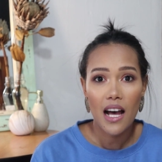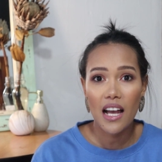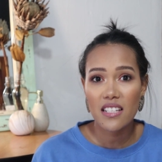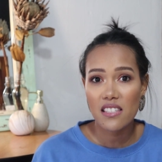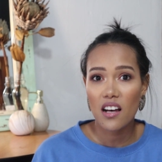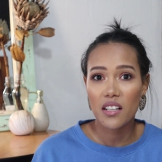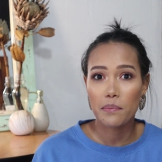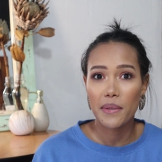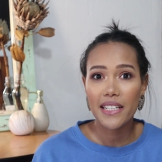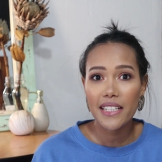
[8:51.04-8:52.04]
I
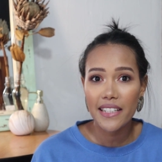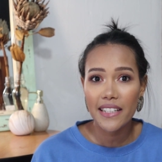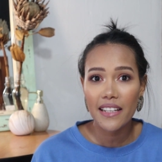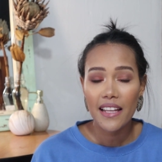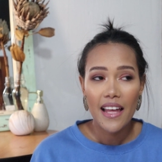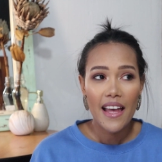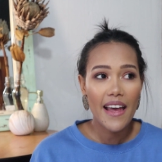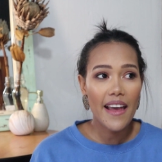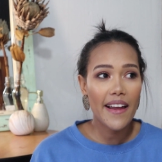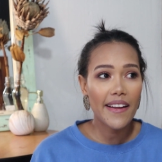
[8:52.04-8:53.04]
start bleeding.
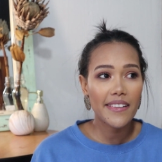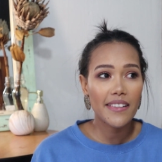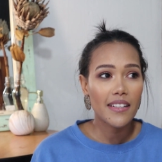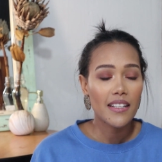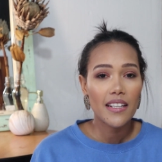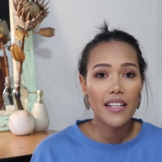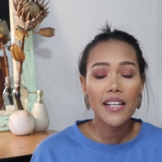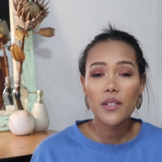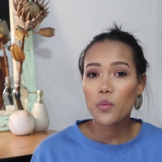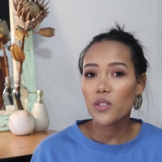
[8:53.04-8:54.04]
And
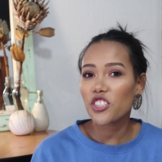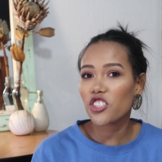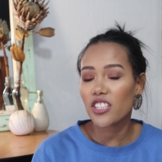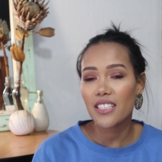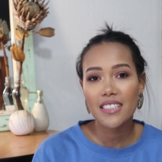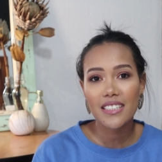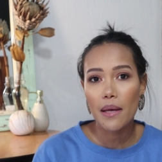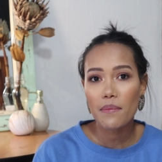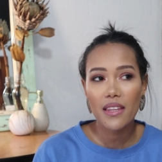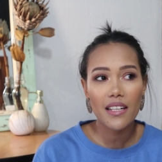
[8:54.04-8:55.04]
it was just
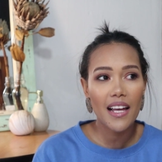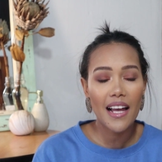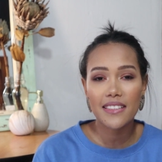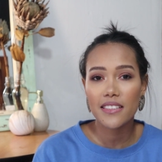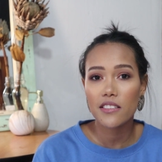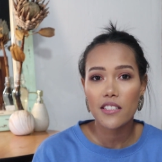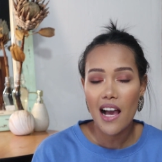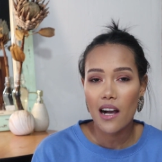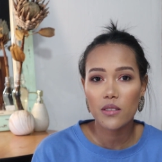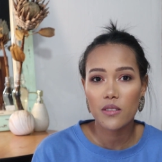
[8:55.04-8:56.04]
something I didn't know
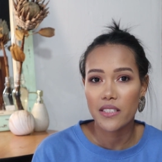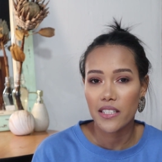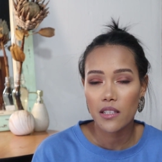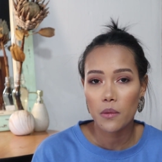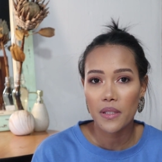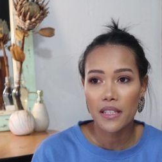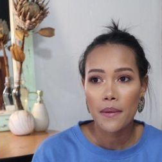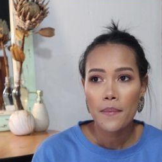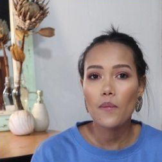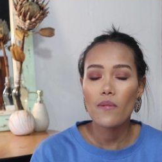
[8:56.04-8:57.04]
how to deal with.
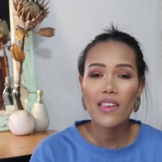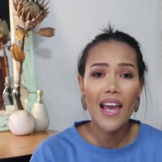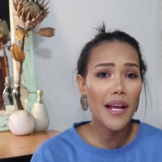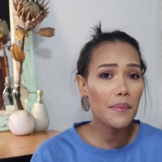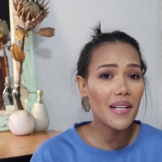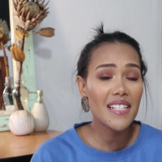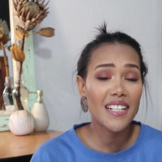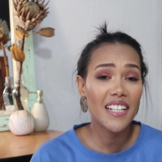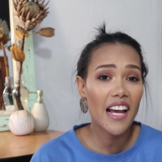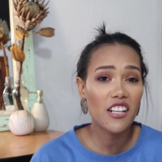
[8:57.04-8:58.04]
And
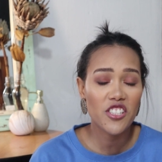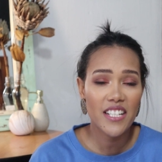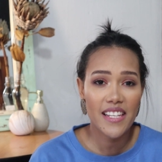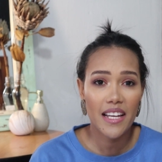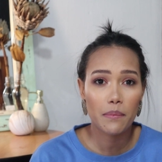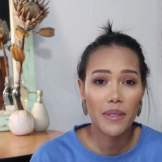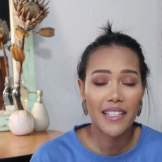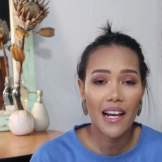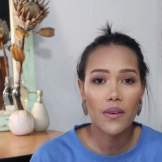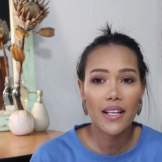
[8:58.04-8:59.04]
basically Ashley sat me
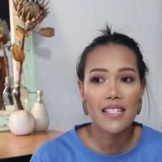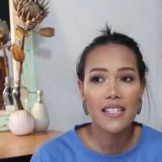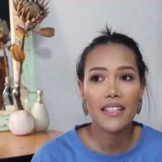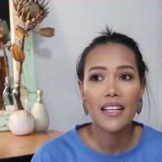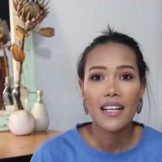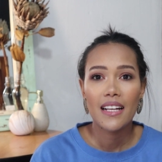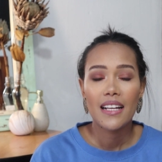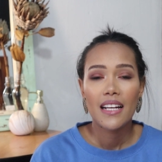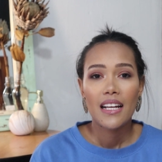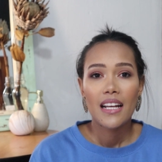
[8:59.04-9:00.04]
down and said,
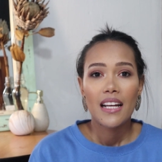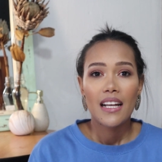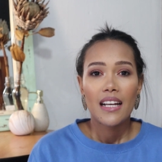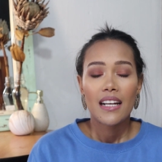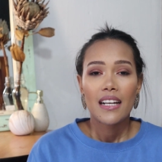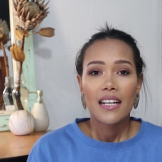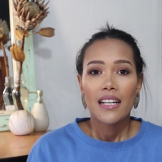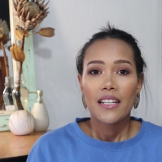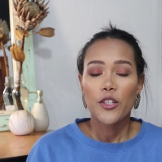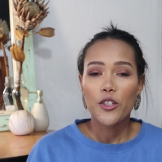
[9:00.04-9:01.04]

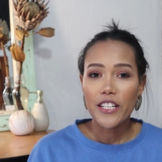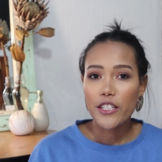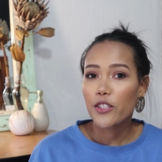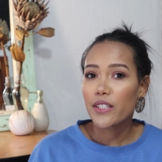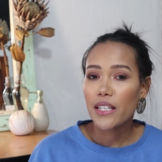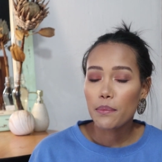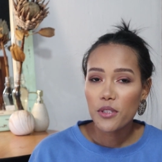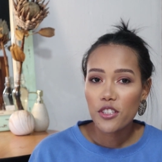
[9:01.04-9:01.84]
you need to keep